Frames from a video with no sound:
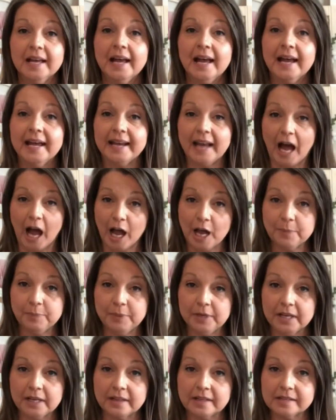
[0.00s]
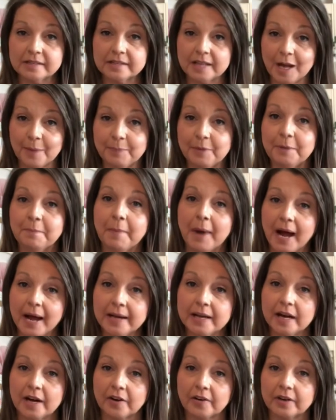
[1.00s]
And I picked this up in my
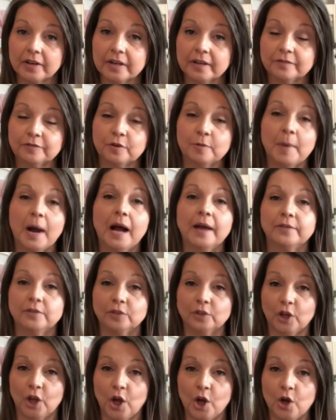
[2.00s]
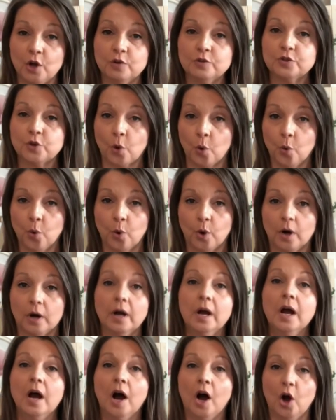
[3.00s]
area from either Lowe's or
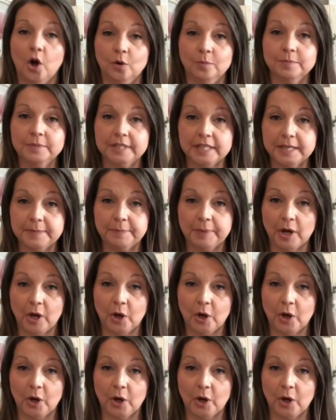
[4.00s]
Home Depot.